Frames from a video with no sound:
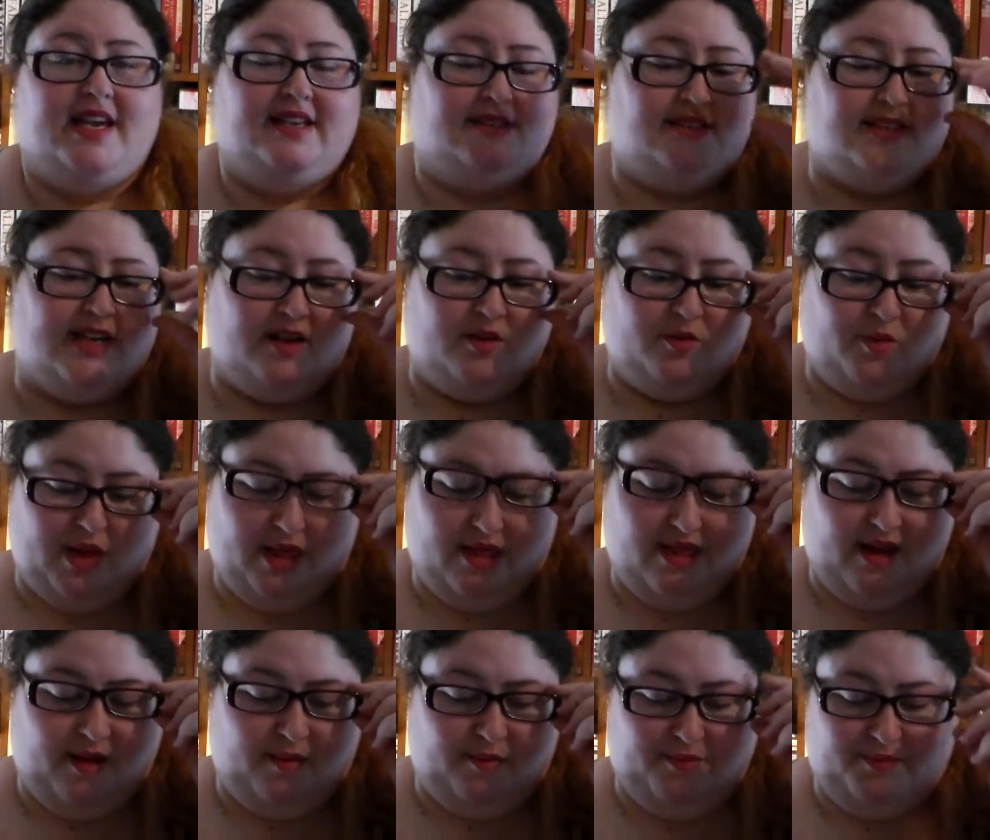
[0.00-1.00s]
He's done
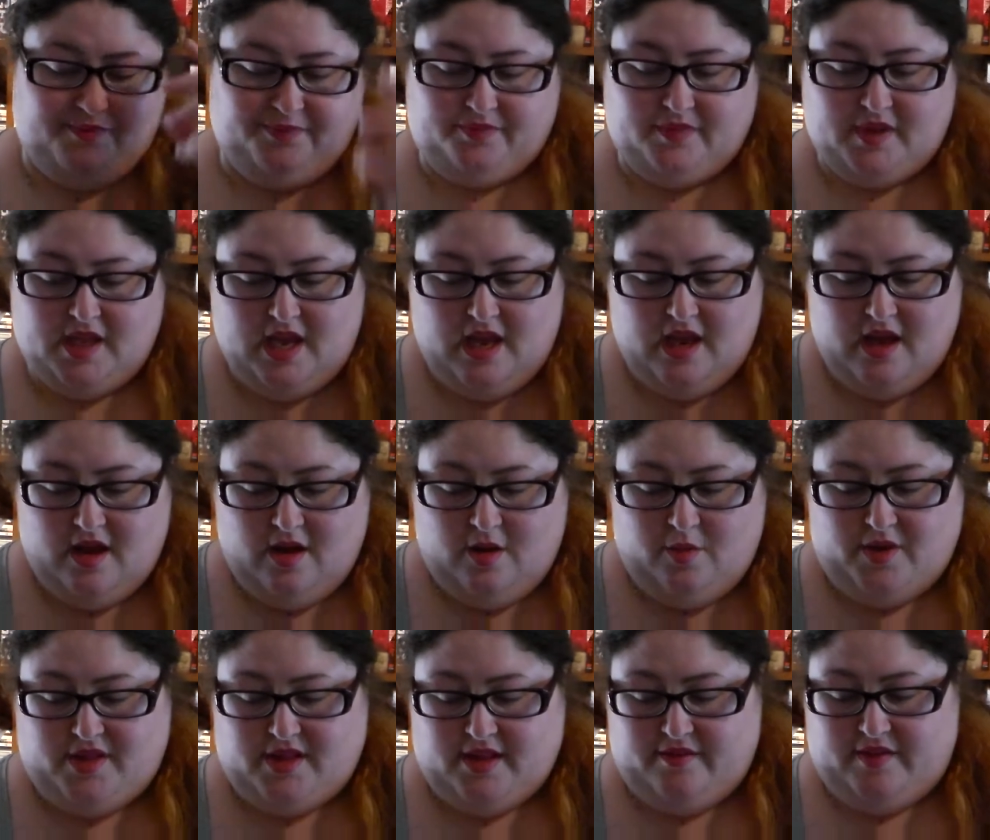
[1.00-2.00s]
with
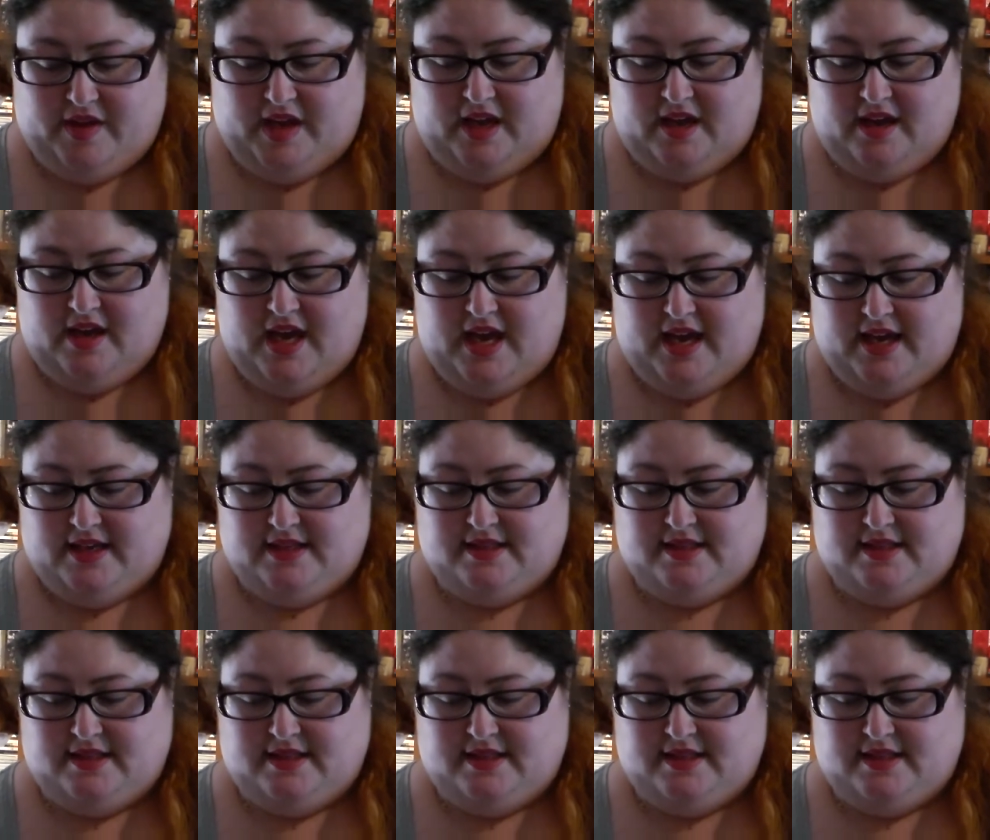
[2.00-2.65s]
living.